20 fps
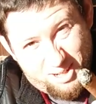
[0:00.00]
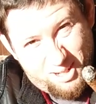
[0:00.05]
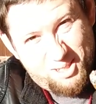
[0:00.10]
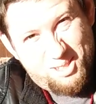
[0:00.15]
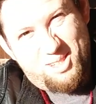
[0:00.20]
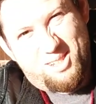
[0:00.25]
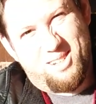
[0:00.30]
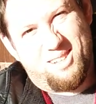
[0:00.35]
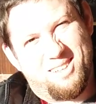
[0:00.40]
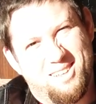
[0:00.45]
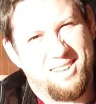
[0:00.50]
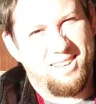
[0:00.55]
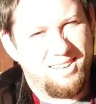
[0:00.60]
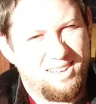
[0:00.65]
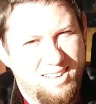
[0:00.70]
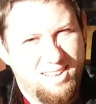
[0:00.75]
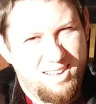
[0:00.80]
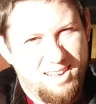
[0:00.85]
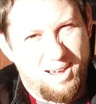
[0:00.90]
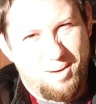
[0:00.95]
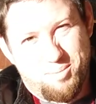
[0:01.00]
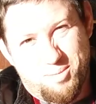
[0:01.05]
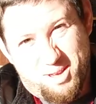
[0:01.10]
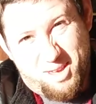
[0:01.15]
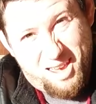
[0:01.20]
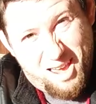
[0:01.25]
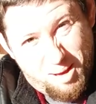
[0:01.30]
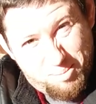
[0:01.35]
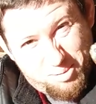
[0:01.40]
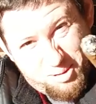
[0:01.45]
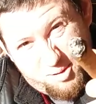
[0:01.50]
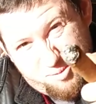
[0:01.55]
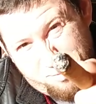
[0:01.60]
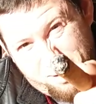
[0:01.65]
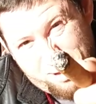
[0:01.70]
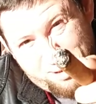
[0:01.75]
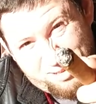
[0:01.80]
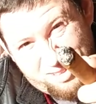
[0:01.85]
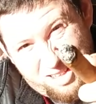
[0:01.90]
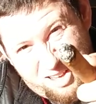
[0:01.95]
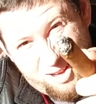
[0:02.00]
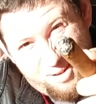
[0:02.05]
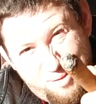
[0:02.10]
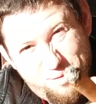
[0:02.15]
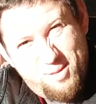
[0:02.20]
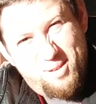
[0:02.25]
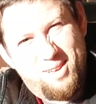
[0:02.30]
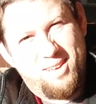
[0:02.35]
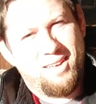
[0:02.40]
Hudson. I'm the captain of my own life.